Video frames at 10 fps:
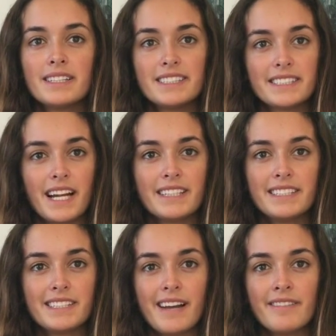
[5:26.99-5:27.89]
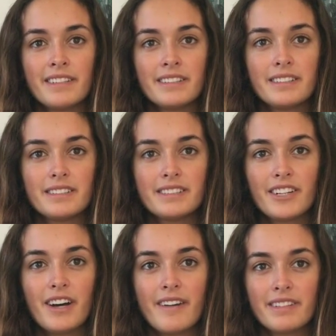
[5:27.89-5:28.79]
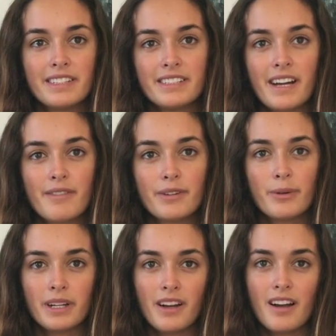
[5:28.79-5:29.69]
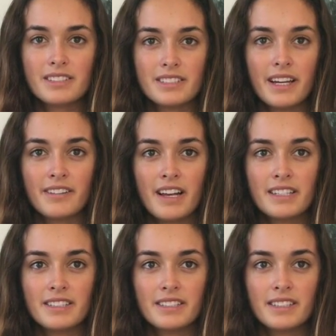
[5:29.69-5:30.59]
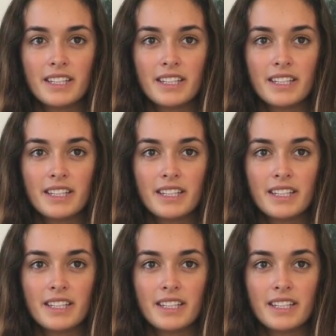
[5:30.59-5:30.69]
Scientists still haven't discovered what causes ALS.